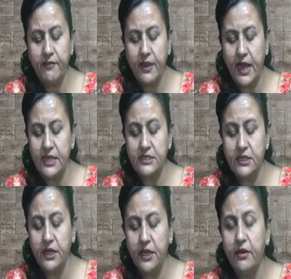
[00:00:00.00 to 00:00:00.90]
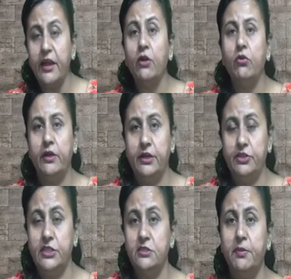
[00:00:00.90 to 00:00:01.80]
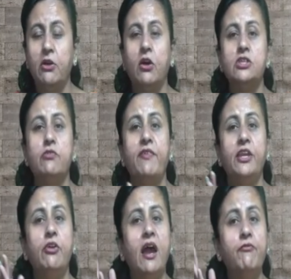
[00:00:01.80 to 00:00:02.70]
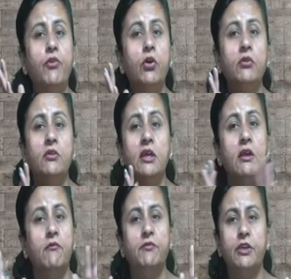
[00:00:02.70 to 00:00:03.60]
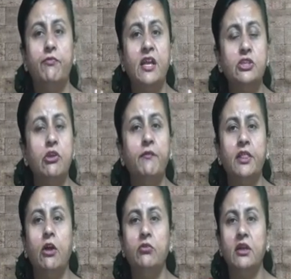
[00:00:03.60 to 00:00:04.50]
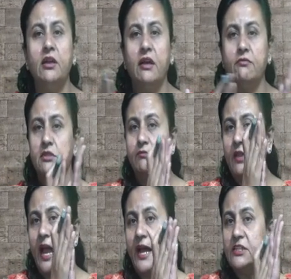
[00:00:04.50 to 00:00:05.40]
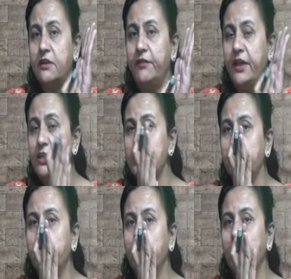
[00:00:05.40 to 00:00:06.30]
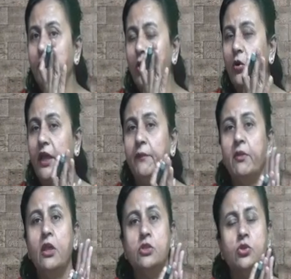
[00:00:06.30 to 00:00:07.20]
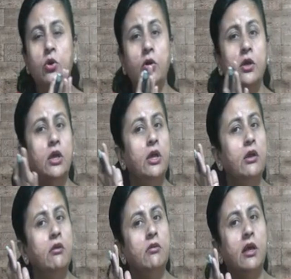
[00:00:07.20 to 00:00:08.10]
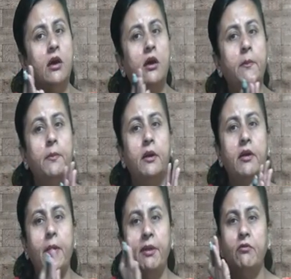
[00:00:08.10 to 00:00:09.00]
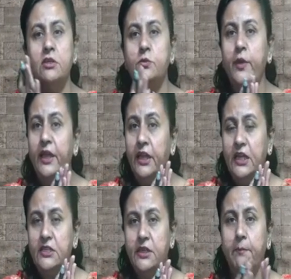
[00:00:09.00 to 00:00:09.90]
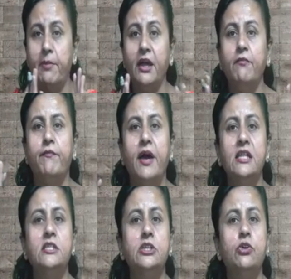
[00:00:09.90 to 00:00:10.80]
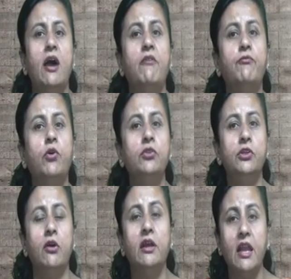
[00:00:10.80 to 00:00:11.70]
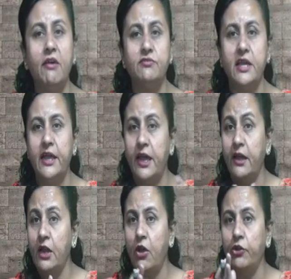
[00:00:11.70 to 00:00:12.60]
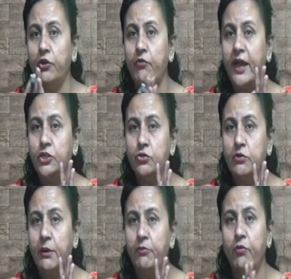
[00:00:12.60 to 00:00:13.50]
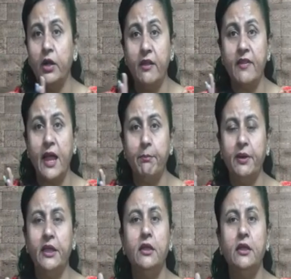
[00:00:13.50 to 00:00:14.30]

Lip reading: has irregularities because when you have once you are without the gloves, hands are very smooth. Okay, so the rubbing was very easy, but once you have worn your gloves and now you are trying to rub, what is happening?